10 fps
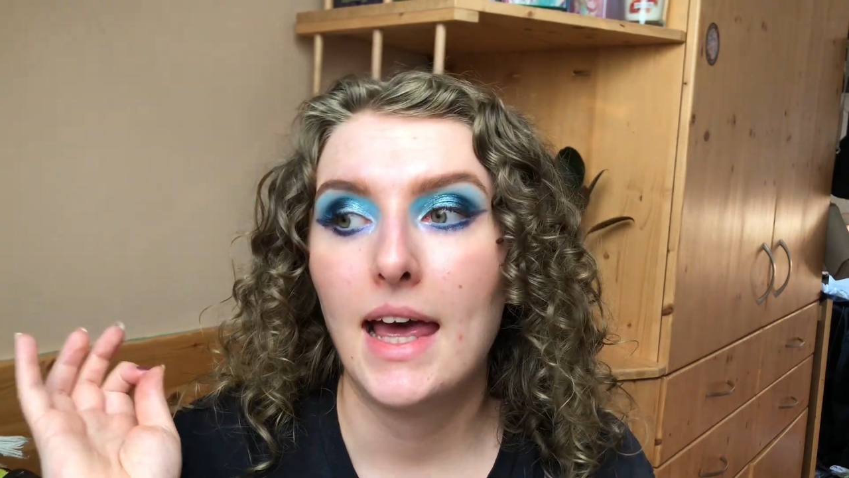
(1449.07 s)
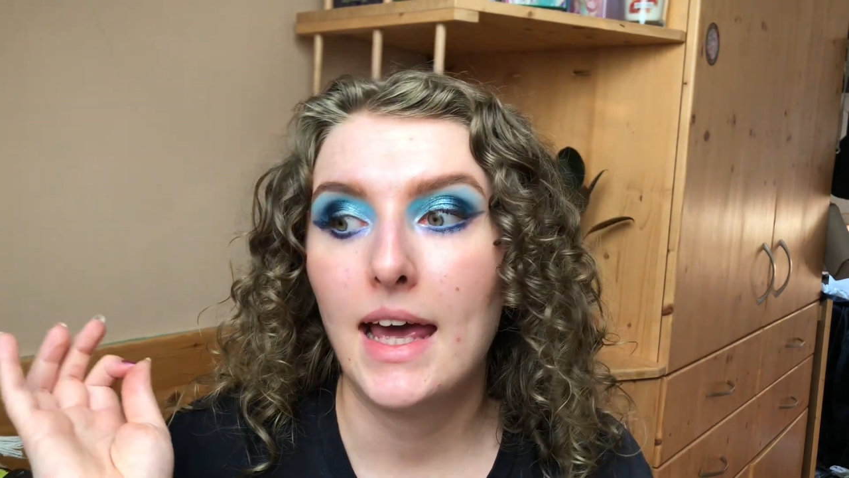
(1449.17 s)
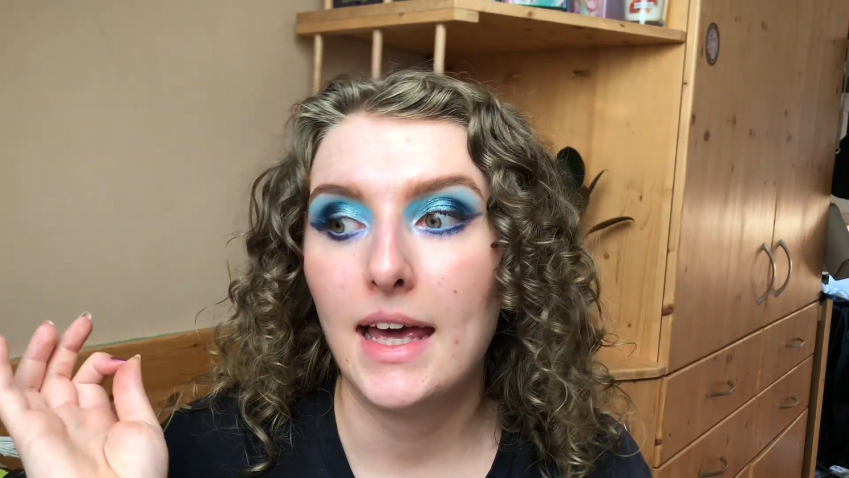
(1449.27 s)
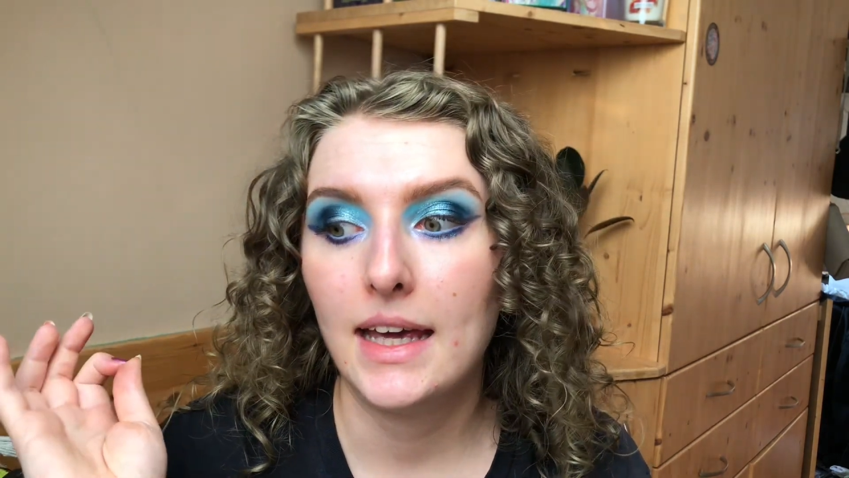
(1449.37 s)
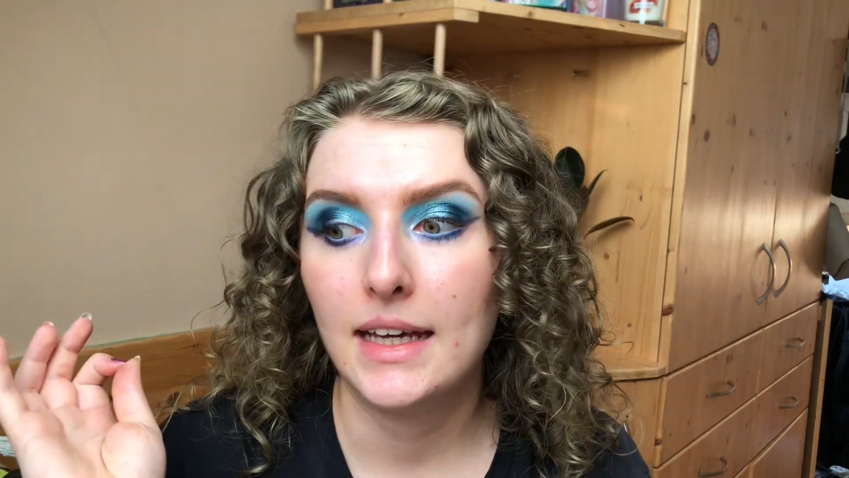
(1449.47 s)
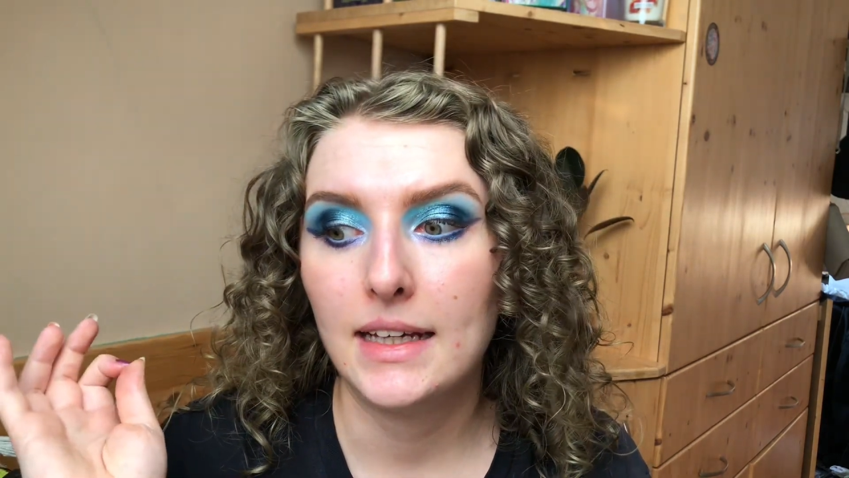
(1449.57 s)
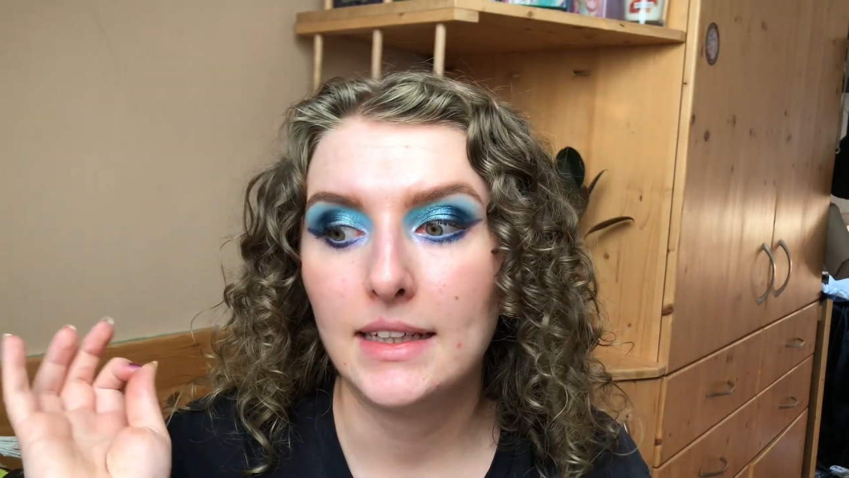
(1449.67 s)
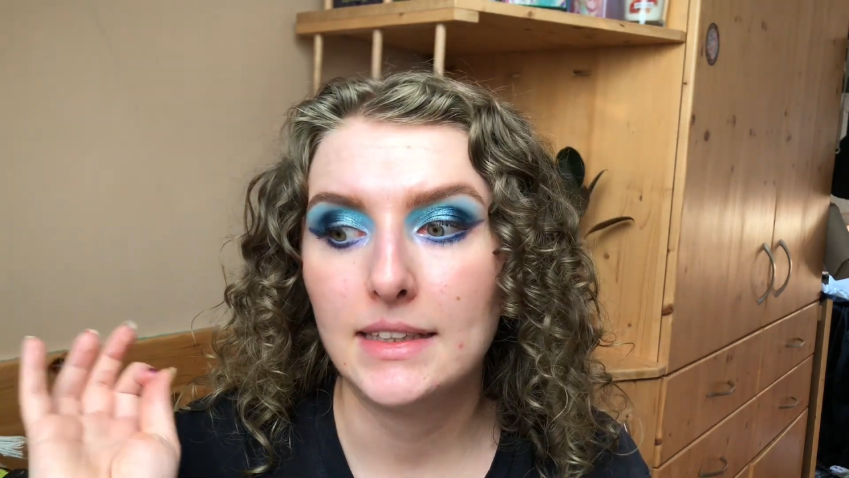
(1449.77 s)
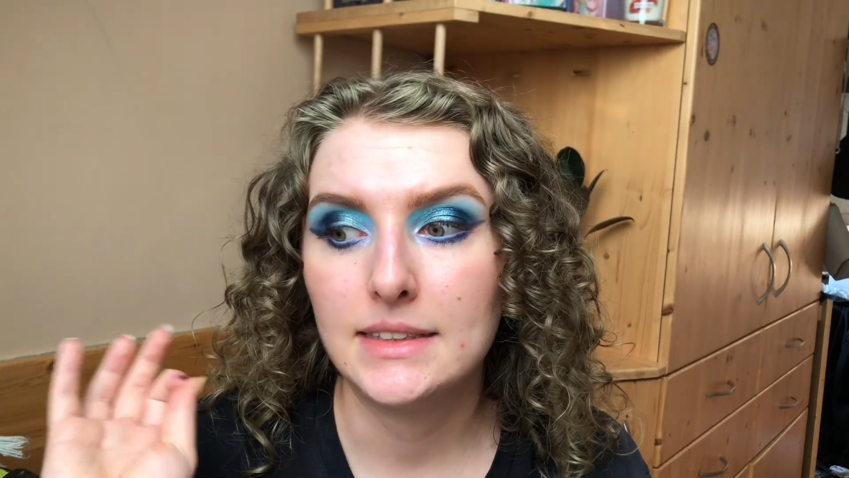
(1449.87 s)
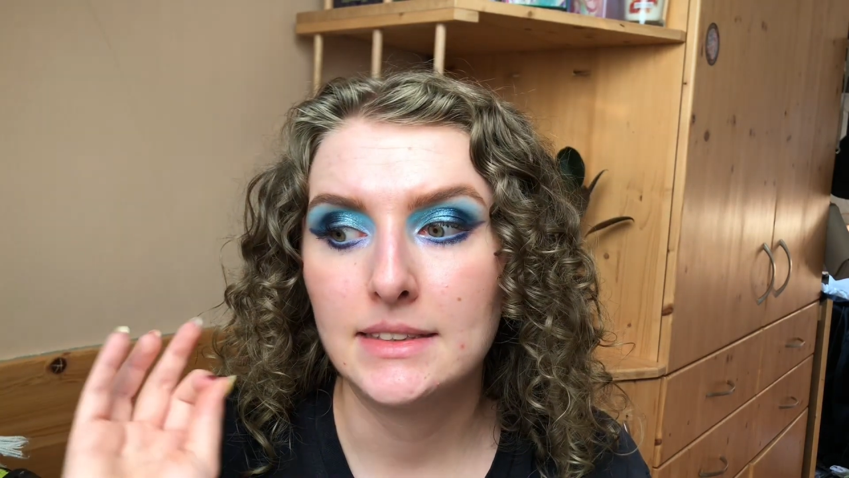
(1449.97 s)

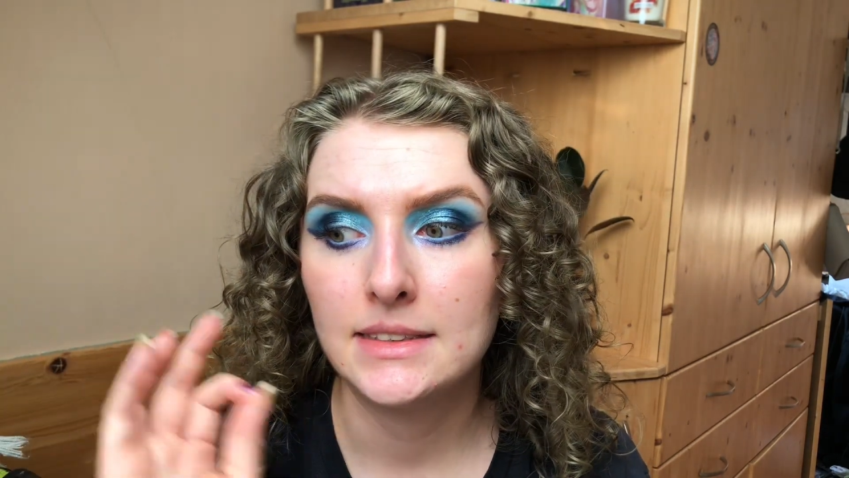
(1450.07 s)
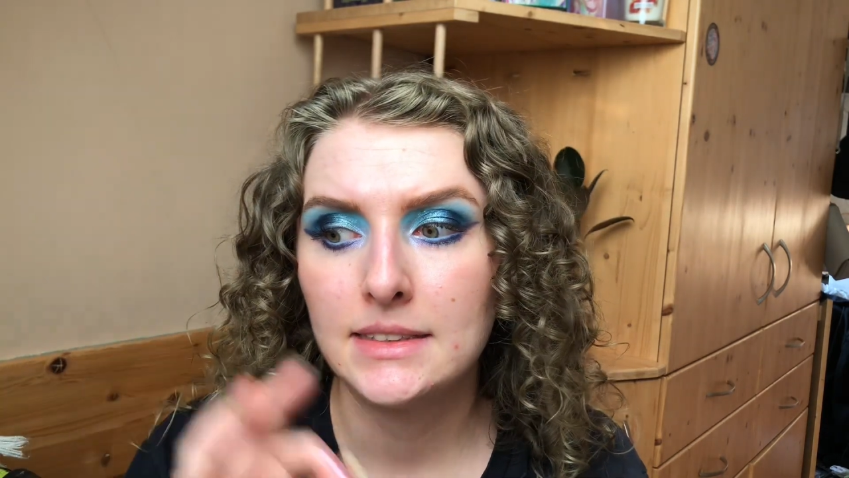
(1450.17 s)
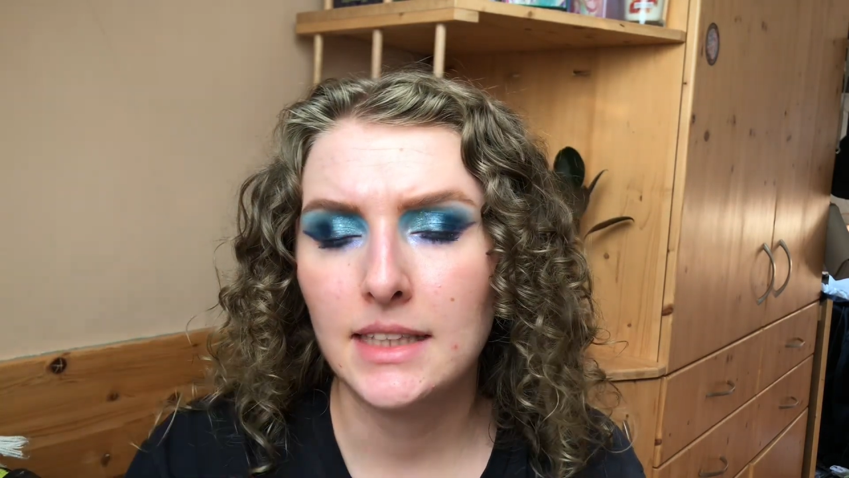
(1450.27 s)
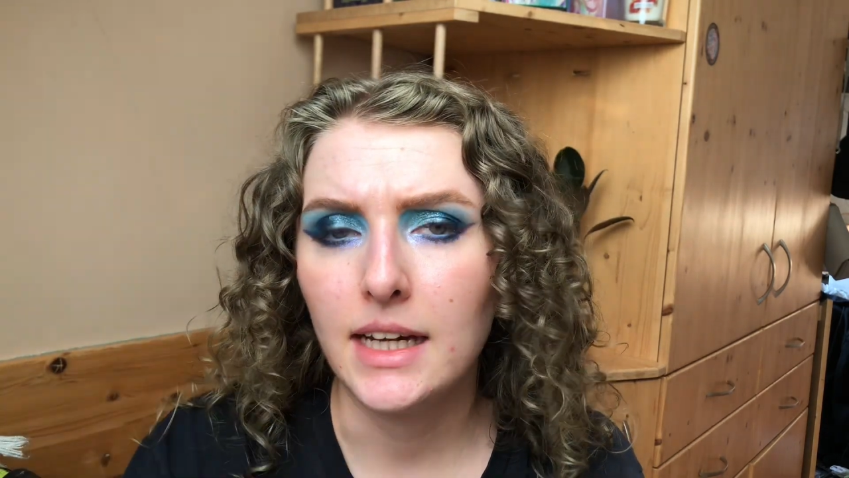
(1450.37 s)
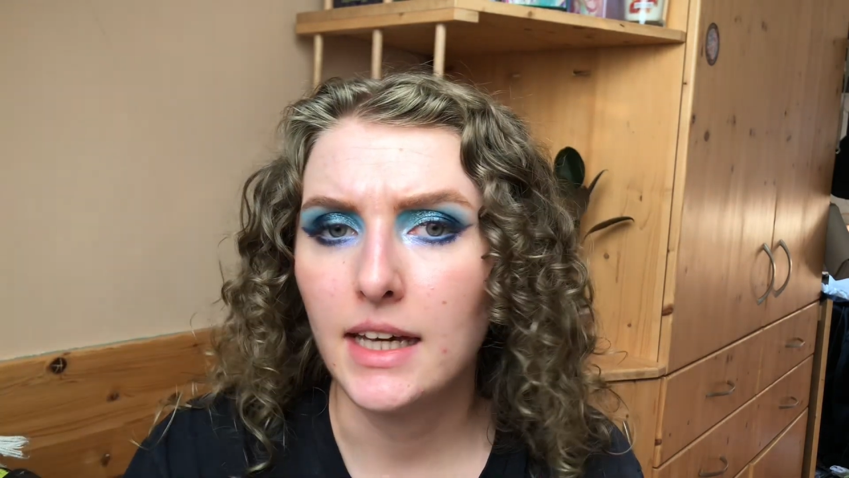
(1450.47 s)
And yeah,